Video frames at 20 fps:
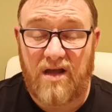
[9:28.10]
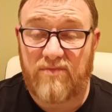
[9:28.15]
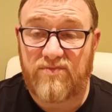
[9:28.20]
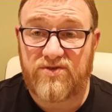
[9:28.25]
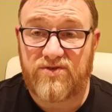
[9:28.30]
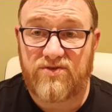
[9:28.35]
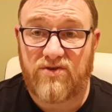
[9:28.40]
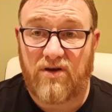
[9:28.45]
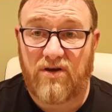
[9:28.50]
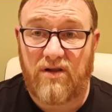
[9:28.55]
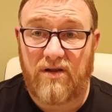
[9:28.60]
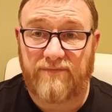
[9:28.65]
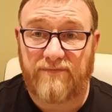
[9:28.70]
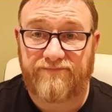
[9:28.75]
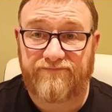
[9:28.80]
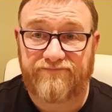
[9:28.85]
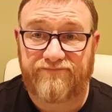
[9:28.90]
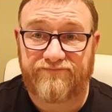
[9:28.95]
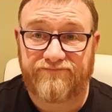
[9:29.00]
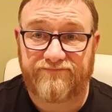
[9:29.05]
I'm
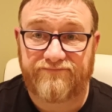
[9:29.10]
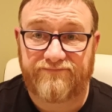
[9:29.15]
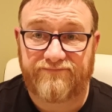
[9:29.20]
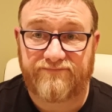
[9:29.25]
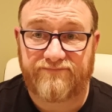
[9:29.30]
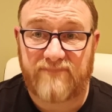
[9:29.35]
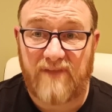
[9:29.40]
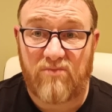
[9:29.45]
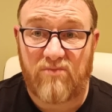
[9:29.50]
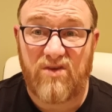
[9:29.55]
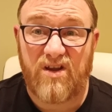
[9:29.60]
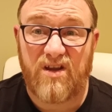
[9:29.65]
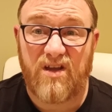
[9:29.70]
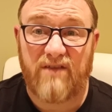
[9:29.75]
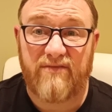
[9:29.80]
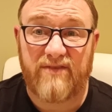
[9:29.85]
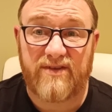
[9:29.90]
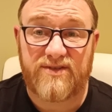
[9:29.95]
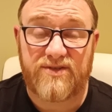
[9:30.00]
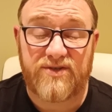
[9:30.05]
struggling. I'm going
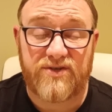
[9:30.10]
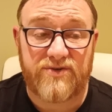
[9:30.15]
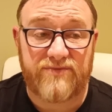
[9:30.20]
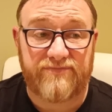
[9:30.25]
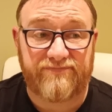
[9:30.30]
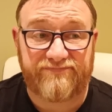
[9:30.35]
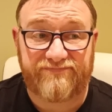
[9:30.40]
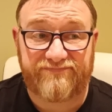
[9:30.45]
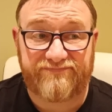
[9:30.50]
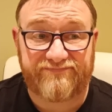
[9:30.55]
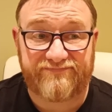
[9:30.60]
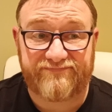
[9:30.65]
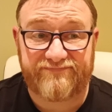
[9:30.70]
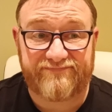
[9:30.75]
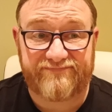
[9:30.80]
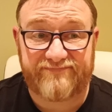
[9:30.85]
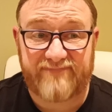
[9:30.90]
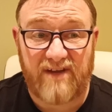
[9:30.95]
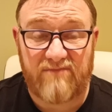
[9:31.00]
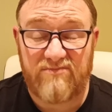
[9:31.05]
to give it 2.
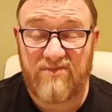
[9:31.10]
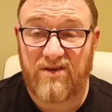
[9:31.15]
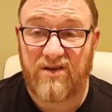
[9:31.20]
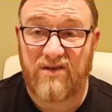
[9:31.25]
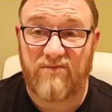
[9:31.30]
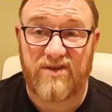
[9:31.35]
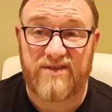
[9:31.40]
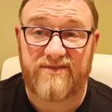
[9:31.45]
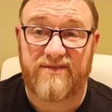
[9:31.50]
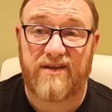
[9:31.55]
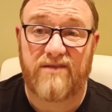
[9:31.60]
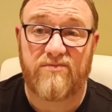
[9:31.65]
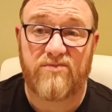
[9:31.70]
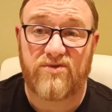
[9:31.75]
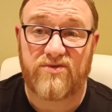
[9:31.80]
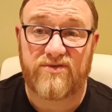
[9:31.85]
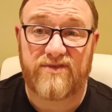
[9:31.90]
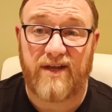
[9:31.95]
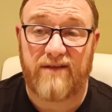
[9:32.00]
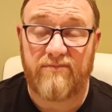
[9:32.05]
I'm not going to waste any
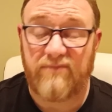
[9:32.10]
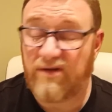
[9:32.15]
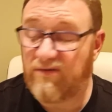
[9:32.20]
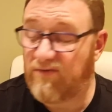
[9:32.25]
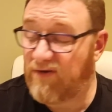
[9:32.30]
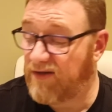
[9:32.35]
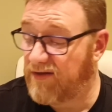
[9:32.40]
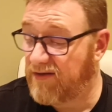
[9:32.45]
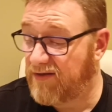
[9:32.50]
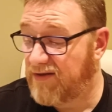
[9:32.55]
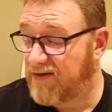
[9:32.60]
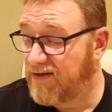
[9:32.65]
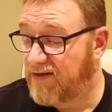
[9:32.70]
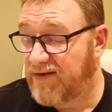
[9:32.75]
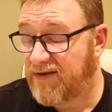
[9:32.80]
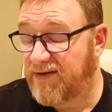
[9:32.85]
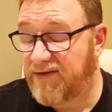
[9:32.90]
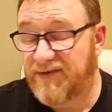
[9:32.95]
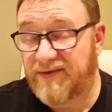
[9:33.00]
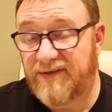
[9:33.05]
more time on it.
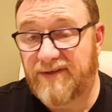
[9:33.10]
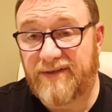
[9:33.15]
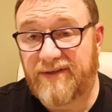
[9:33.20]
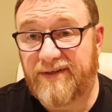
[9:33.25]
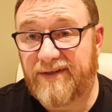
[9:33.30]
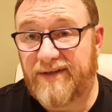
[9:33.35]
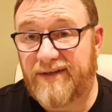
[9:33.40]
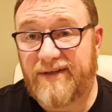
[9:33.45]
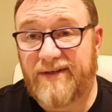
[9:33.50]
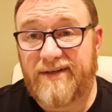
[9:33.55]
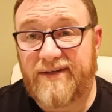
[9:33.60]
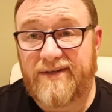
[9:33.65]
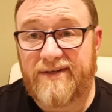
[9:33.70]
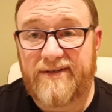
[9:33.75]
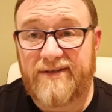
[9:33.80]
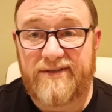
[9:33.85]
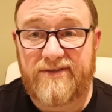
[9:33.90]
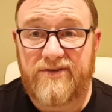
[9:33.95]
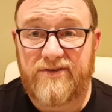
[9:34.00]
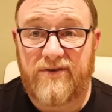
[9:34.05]

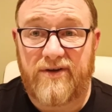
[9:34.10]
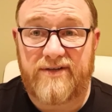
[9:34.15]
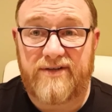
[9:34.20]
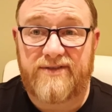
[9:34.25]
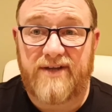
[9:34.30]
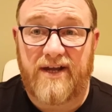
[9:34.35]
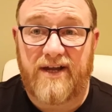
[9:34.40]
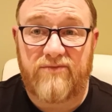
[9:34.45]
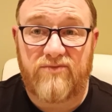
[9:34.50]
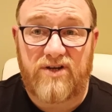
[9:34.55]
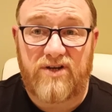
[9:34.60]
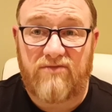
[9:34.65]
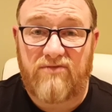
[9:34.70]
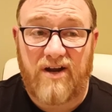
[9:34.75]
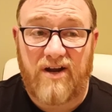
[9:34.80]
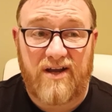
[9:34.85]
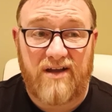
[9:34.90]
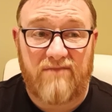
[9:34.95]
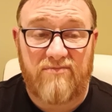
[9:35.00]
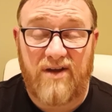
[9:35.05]
2 out of 10, would I
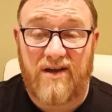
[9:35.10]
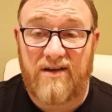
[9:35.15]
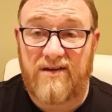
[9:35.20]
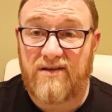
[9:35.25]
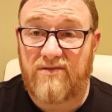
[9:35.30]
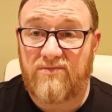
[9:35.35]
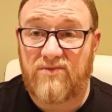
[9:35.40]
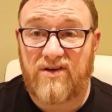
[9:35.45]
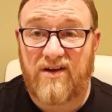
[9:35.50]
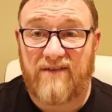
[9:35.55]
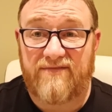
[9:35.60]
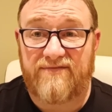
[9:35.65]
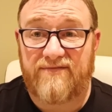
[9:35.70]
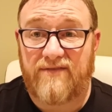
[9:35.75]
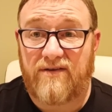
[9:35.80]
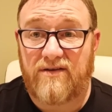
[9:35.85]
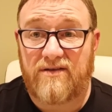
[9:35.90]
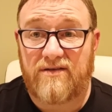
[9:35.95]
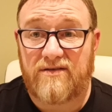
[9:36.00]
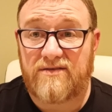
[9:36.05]
recommend it? Would I
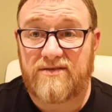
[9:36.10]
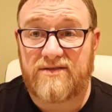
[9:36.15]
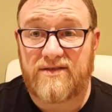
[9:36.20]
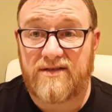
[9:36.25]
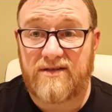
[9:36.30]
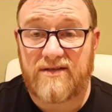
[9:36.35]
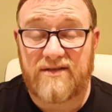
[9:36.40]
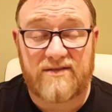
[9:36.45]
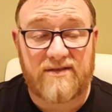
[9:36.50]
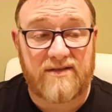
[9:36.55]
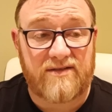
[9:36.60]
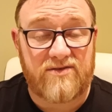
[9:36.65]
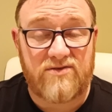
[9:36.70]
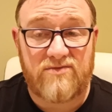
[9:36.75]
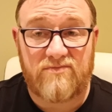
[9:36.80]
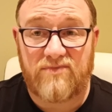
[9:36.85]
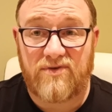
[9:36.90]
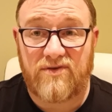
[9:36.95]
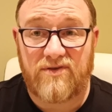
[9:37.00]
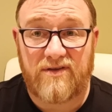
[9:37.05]
fuck? Seriously,
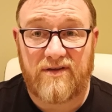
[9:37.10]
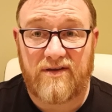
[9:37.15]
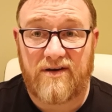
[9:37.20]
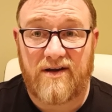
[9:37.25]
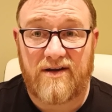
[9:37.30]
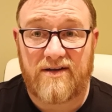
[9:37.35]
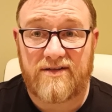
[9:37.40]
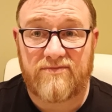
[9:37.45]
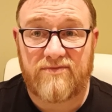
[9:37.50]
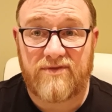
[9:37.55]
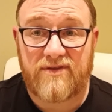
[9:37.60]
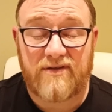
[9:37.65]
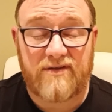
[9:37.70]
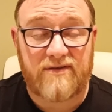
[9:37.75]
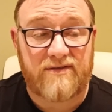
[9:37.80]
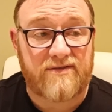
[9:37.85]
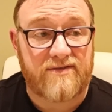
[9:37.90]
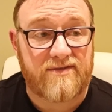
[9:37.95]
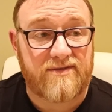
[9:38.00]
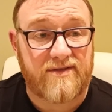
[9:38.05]
don't bother your ass with
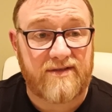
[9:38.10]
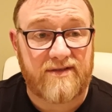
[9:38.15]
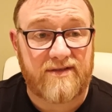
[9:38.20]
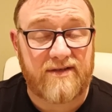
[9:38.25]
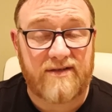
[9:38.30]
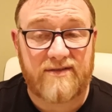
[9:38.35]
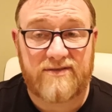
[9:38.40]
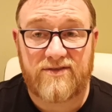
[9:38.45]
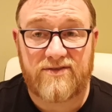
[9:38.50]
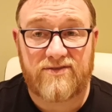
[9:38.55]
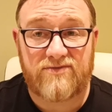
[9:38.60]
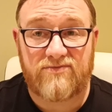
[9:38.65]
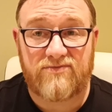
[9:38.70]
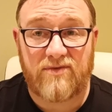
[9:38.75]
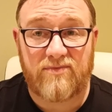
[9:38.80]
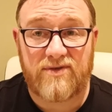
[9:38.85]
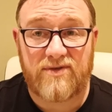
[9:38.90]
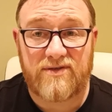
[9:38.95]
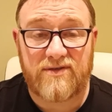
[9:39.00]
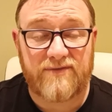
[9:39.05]
it. See, it's just
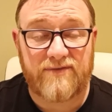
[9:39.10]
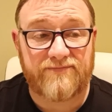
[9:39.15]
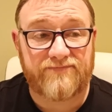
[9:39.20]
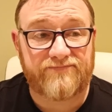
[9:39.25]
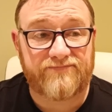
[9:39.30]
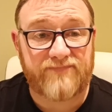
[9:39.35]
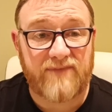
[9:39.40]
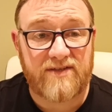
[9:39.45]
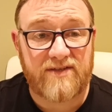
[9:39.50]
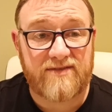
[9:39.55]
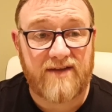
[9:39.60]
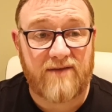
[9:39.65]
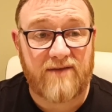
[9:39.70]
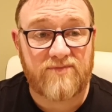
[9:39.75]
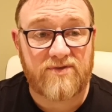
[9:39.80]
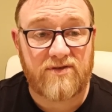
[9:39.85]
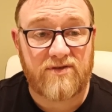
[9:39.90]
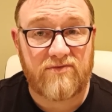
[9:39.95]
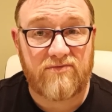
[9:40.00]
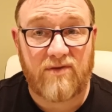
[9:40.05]
rubbish. It's
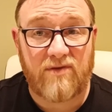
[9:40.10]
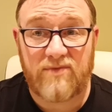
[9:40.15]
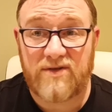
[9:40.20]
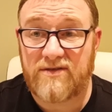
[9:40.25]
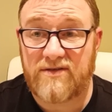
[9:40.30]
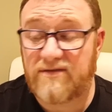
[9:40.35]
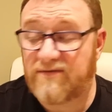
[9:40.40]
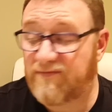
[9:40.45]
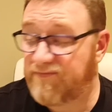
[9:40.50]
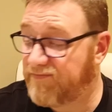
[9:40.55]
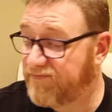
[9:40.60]
absolutely rubbish.